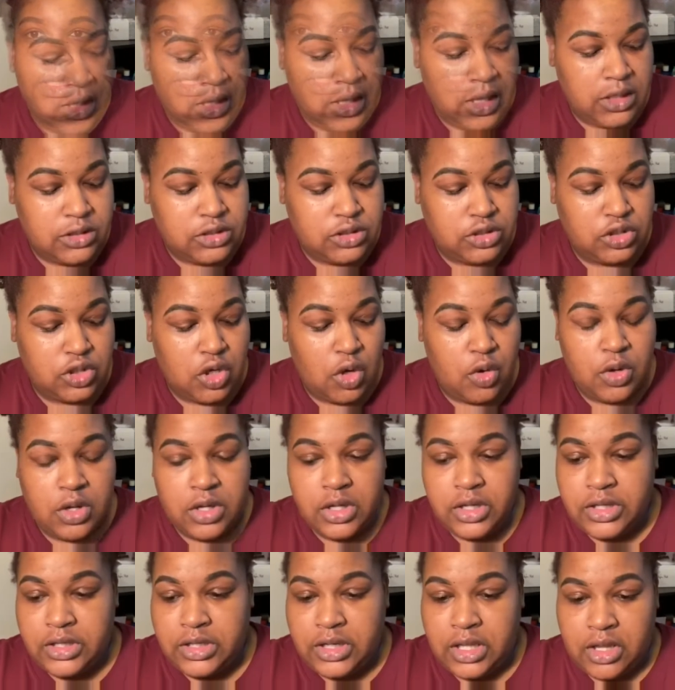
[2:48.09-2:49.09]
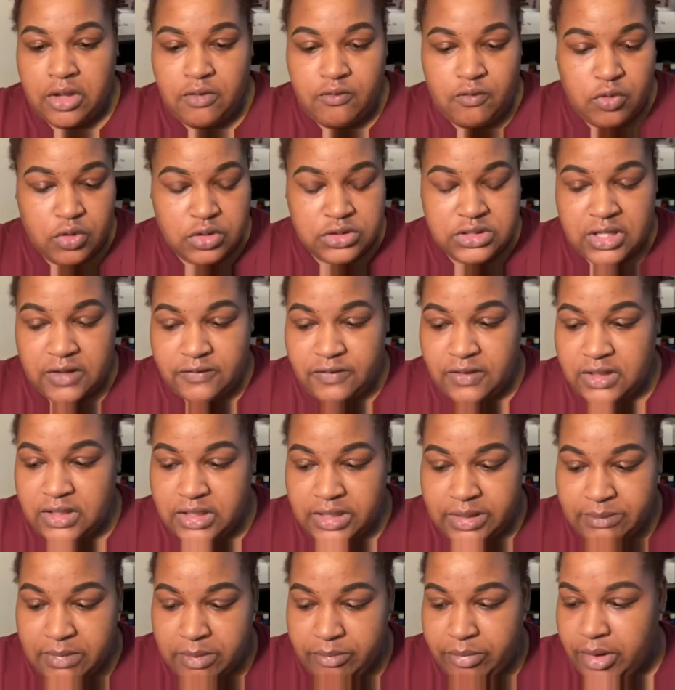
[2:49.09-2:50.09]
It's so good. Like, of course, I have to
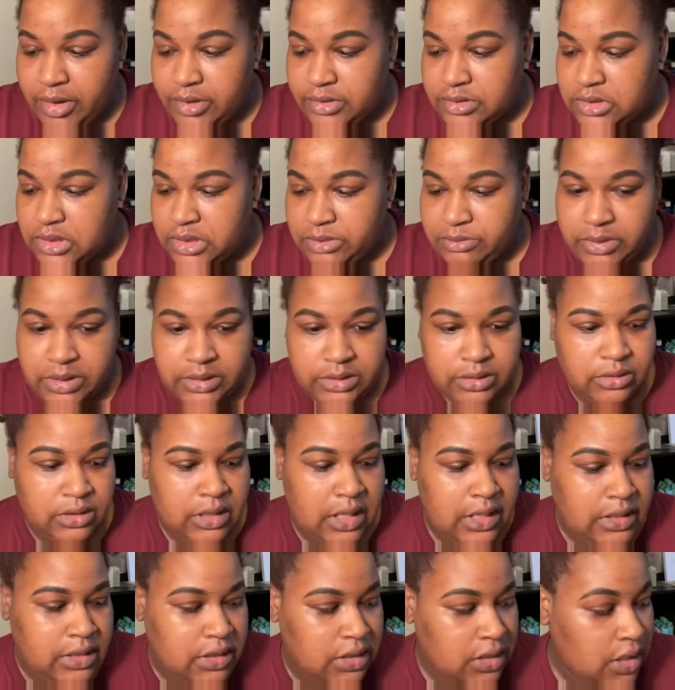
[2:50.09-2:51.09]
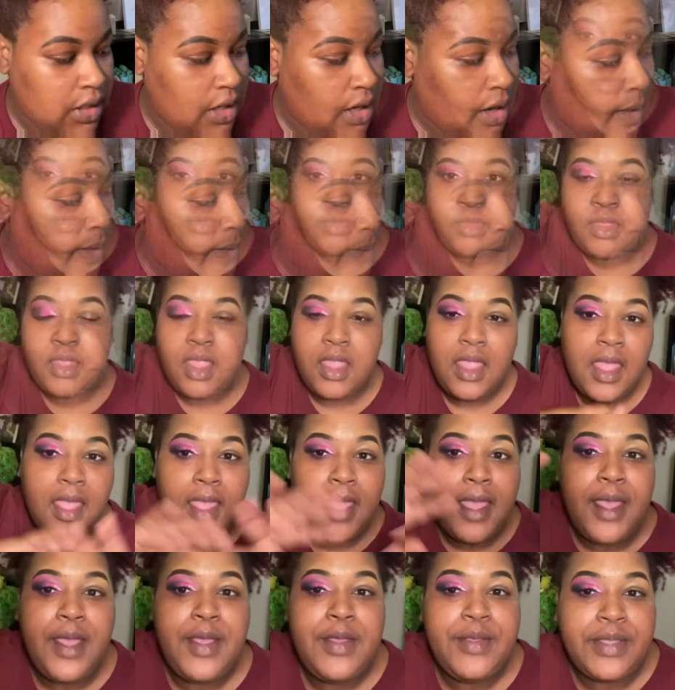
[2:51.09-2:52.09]
clean my brows up. Like, they're not done.
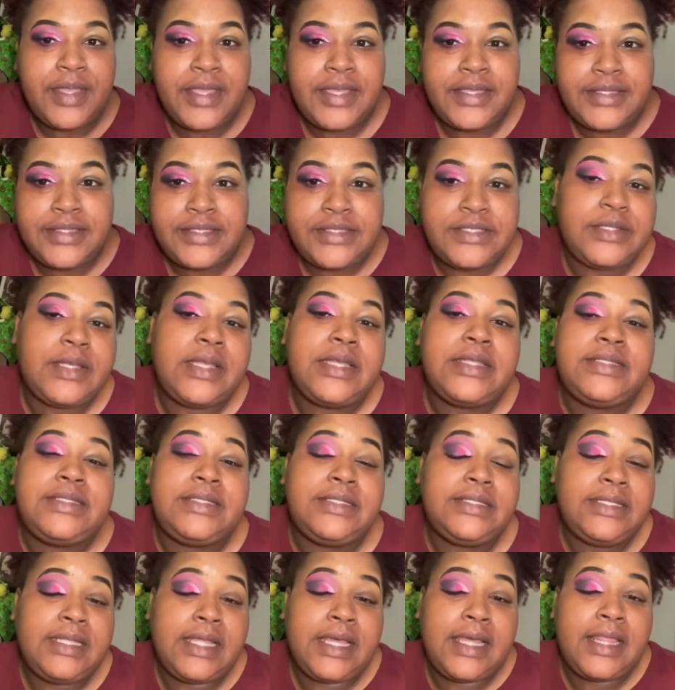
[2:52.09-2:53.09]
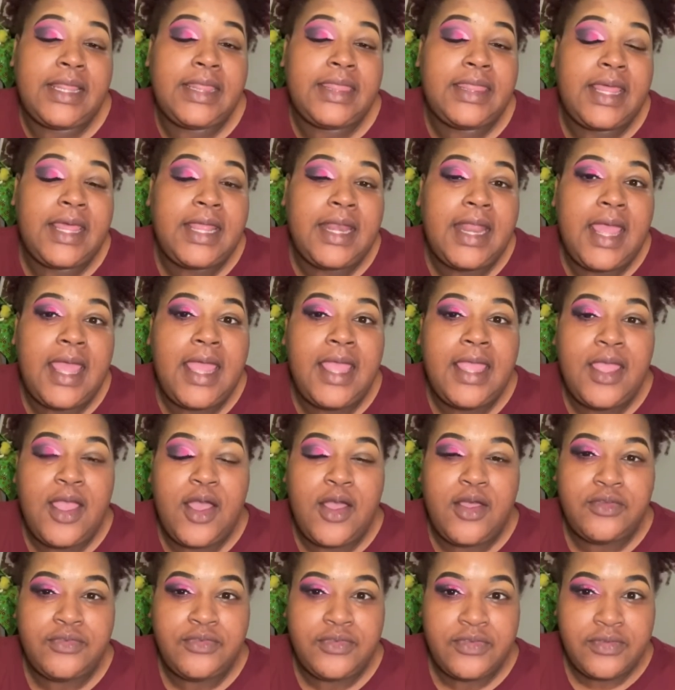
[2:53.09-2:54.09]
Okay, so I did that eye
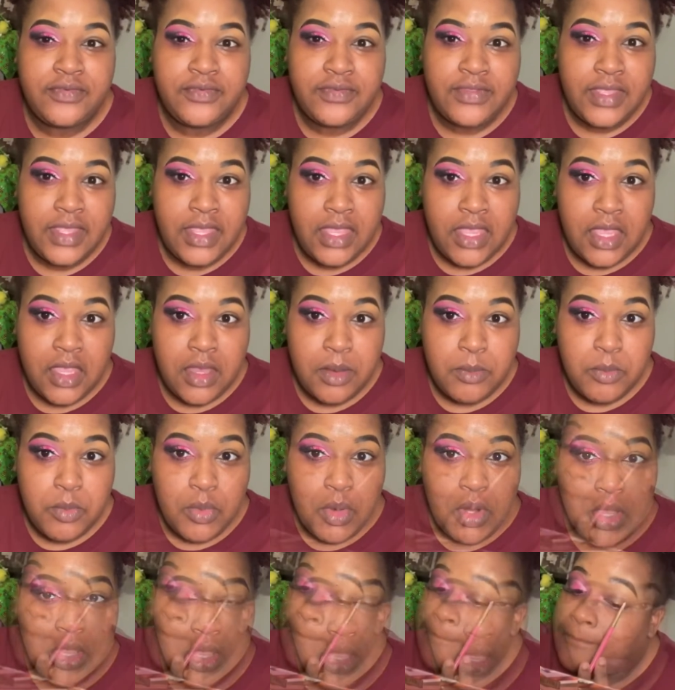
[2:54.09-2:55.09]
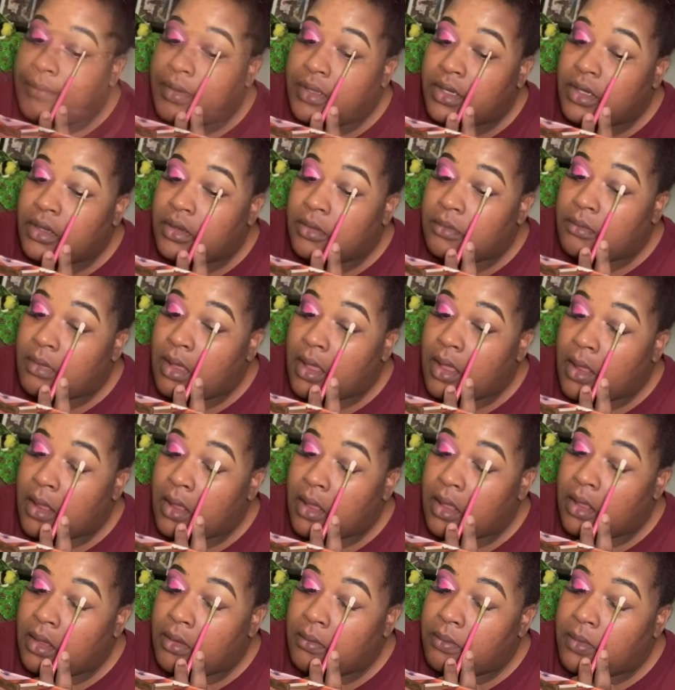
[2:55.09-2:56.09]
off of camera, putting my
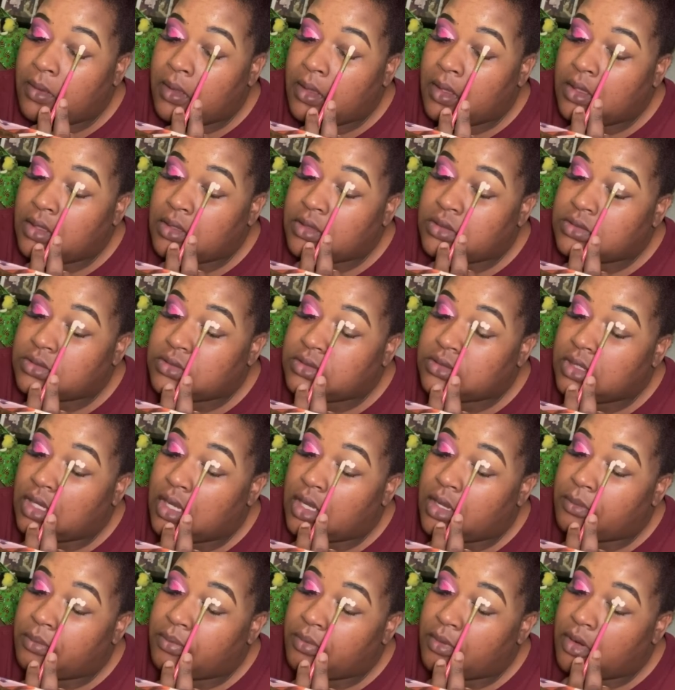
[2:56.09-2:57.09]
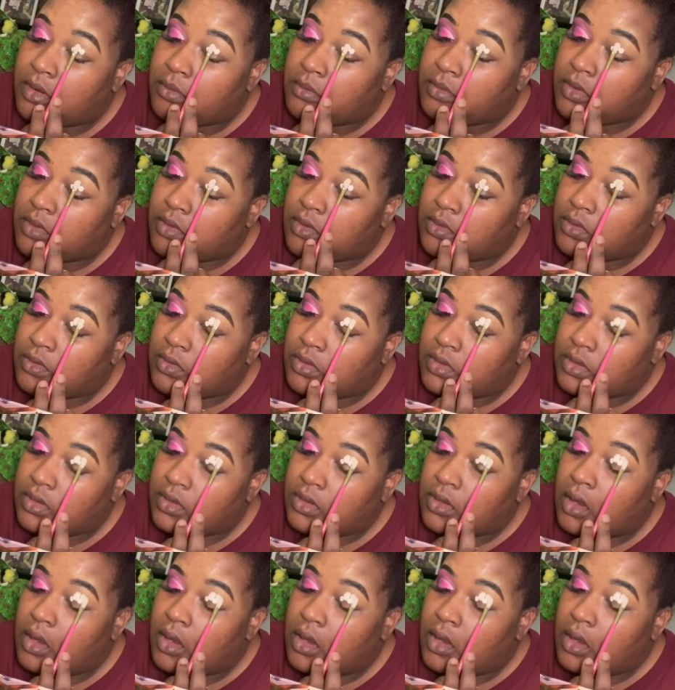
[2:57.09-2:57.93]
ABH eye primer on.